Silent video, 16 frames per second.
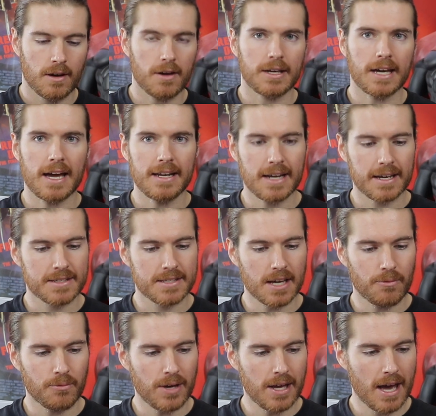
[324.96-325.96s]
Okay, next
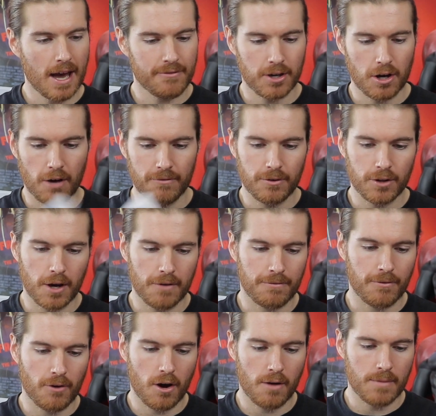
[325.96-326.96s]
up we have an envelope
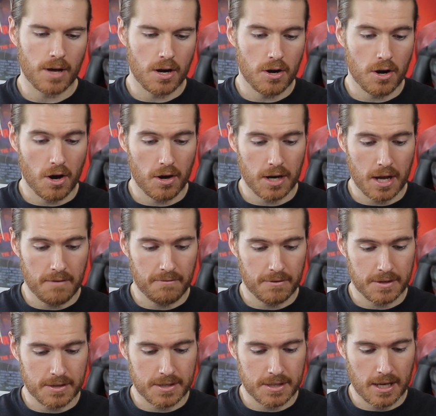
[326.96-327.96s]
from no name for
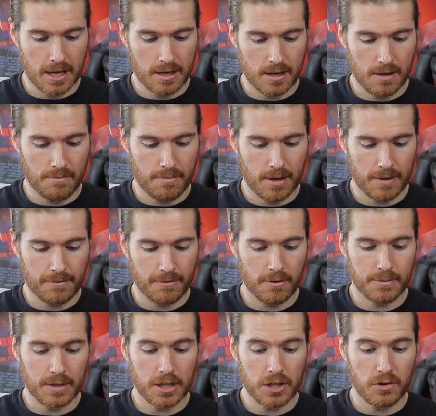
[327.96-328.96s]
the sender, but
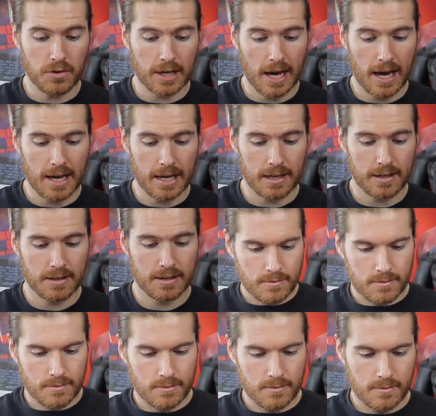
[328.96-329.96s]
from the UK.
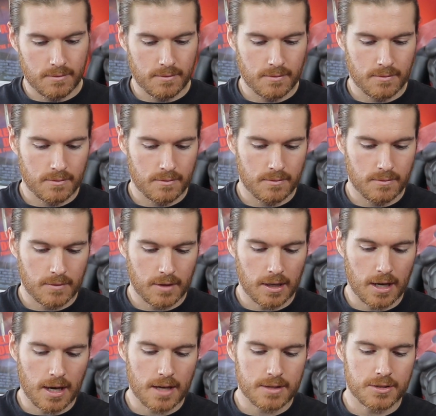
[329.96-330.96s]

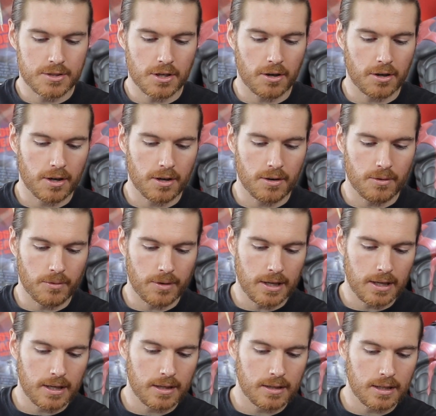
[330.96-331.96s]
Yes, doggo,
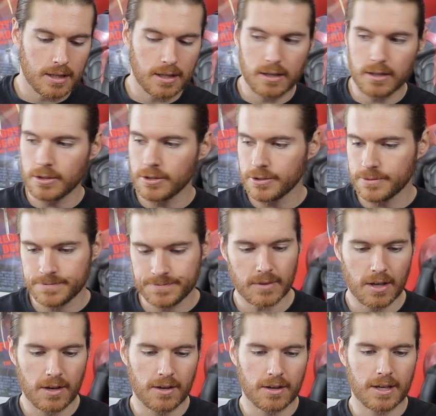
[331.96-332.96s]
we can hear you.
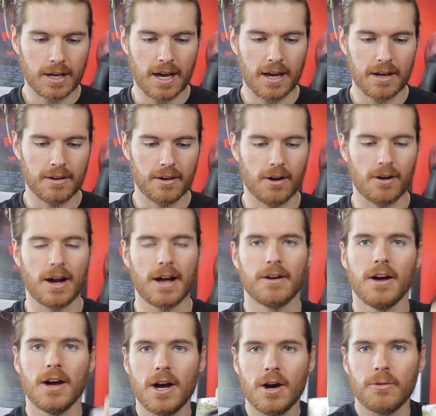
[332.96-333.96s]
Okay,
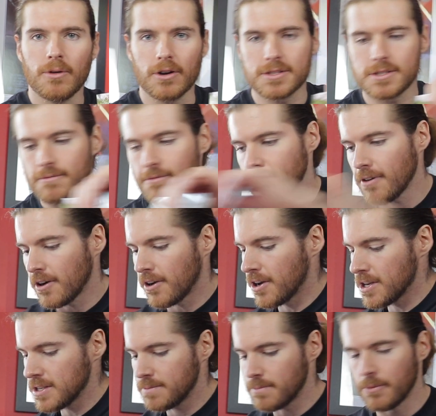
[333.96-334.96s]
alright. We've got some
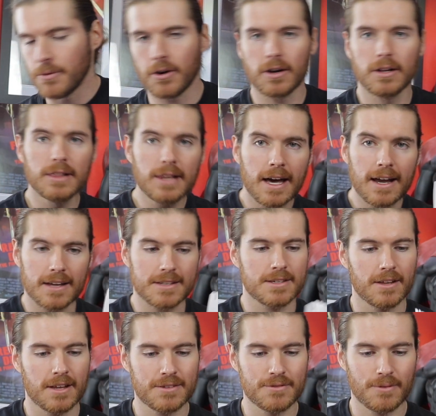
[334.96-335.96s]
photos, but we've got a letter,
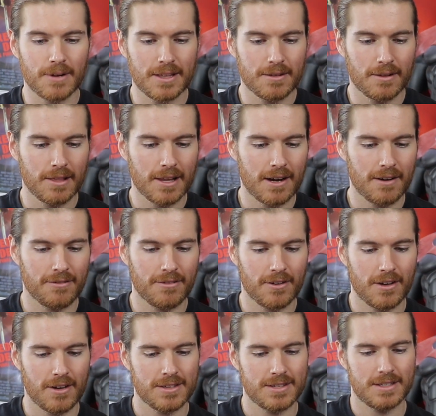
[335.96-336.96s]
so let's read the letter
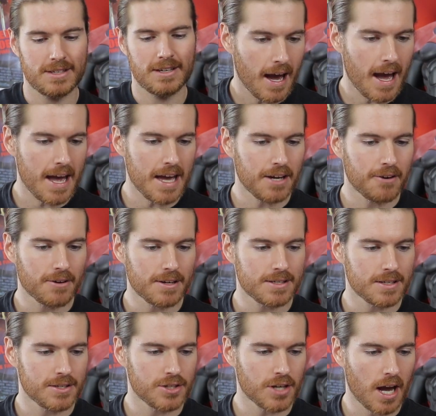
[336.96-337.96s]
first. Hey Chris,
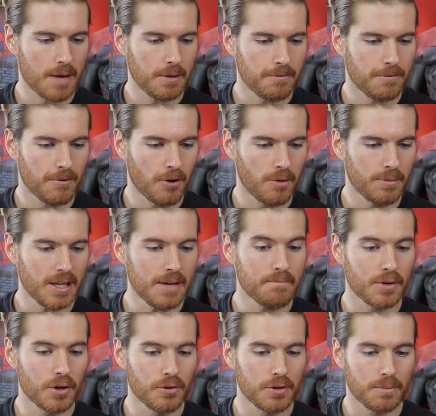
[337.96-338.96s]
it's Jamie, formerly
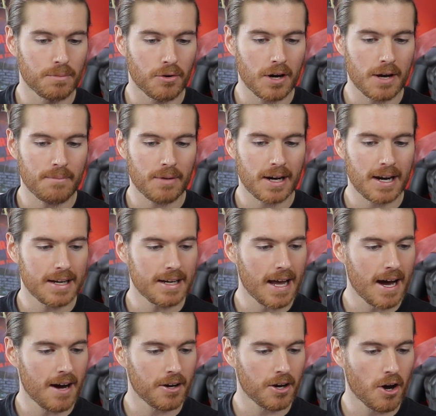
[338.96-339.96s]
Builder Boy, but I
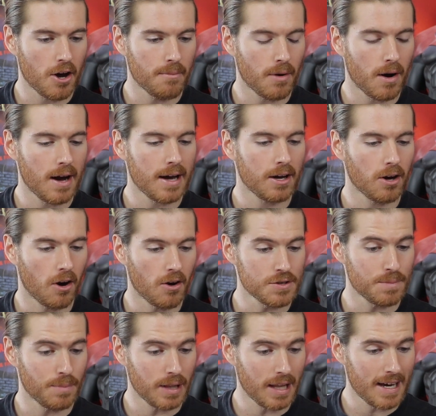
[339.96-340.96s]
now go by
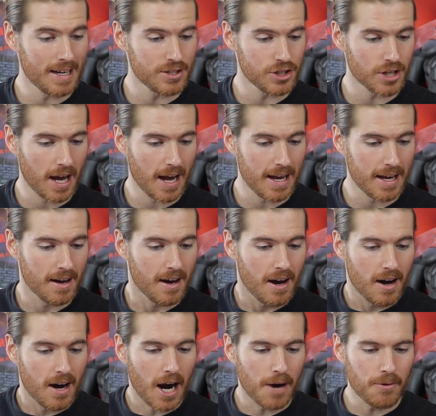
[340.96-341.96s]
Cosplay J.
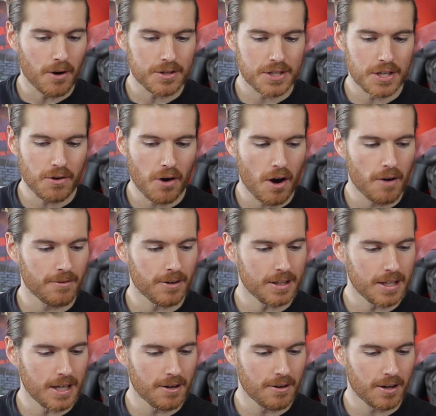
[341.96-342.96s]
I wrote to you over a
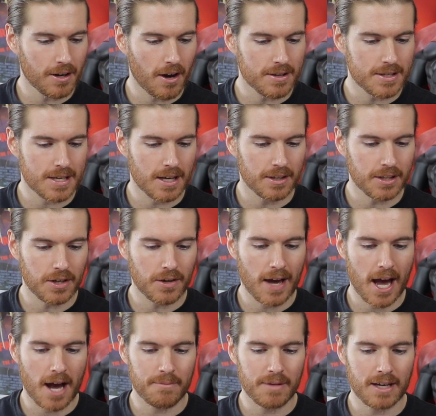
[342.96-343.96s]
year ago telling you
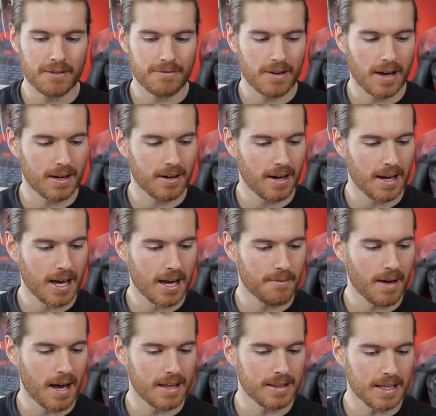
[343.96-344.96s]
how big a fan I
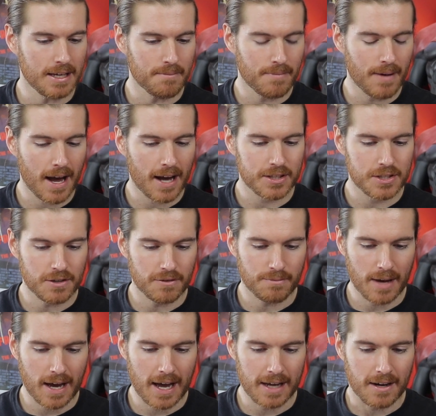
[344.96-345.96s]
am and the impact you've
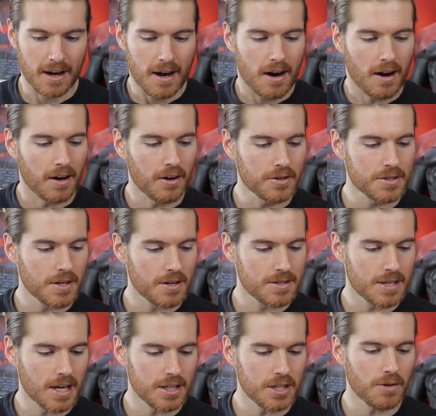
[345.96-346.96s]
made. I also
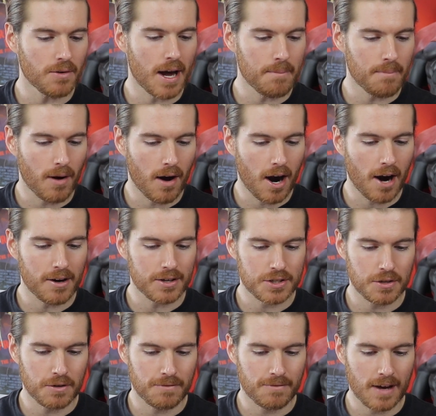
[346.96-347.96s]
sent you a Pirate
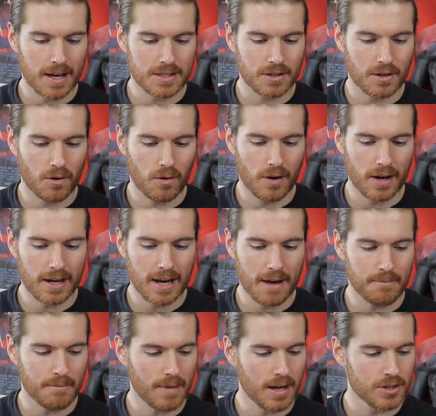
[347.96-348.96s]
Two-Face coin
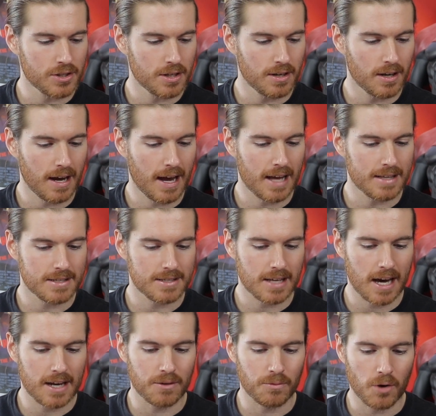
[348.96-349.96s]
and mentioned I had
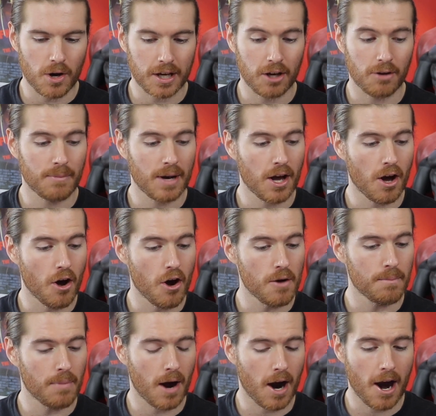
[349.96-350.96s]
started working on my
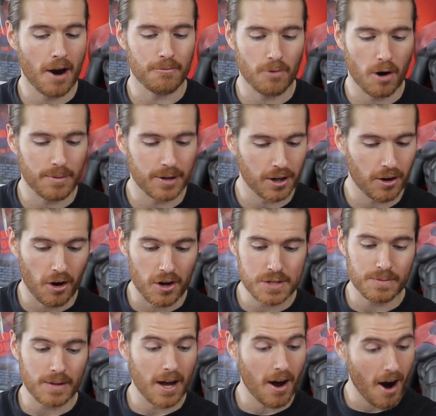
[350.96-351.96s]
own Pirate Robin
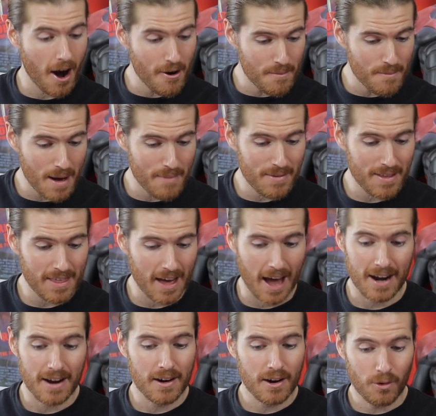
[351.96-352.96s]
cosplay. I remember
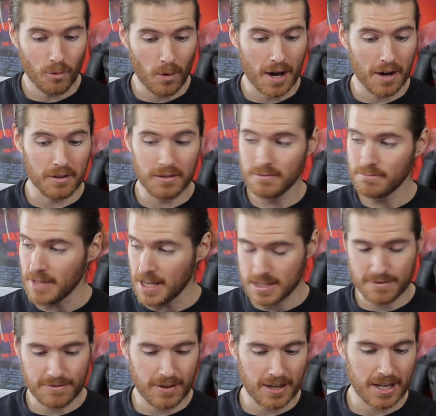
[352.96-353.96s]
that. Well,
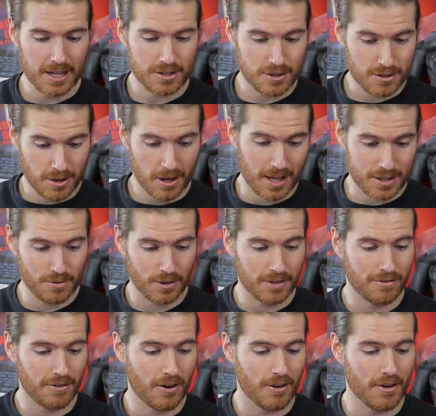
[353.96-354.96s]
it's finished. That's what
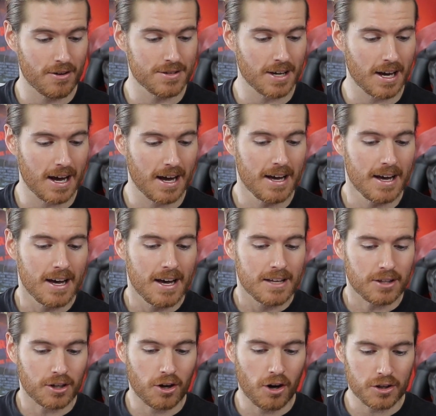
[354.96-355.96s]
the photos are.
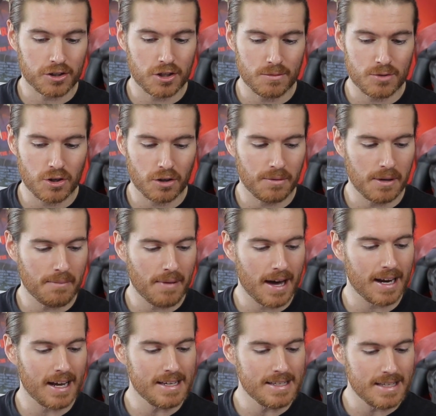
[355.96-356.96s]
The costume took me
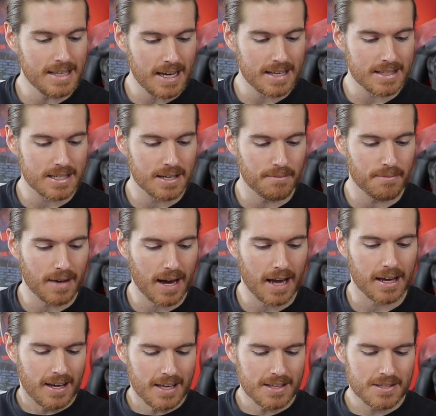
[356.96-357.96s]
about a year to
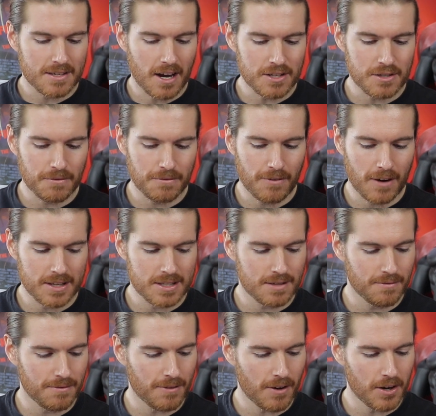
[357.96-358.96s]
make. Inside you'll find
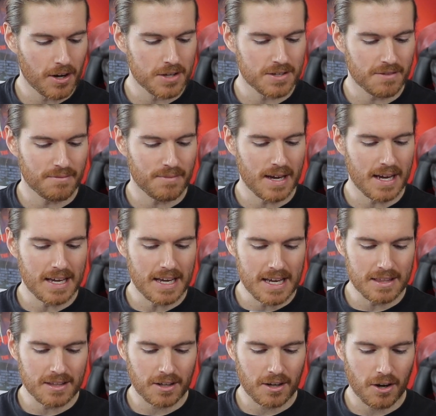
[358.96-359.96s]
some photos of me
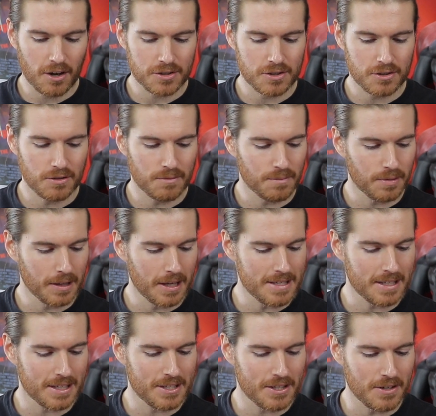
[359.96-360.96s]
in the costume.
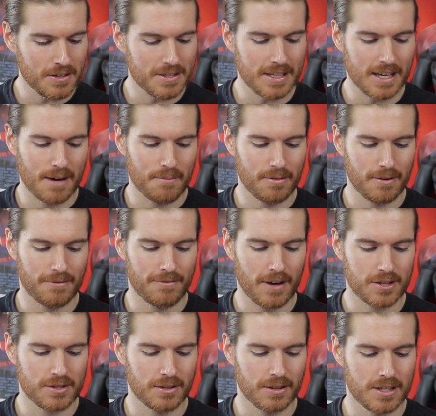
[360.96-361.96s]
Please excuse the
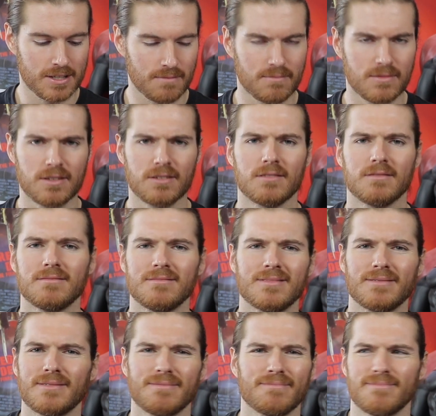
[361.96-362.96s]
unprofessionalism. Dude,
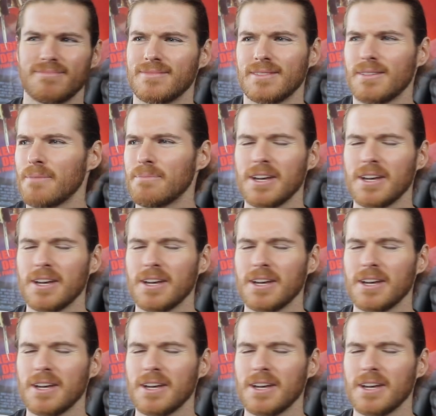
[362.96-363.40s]
I've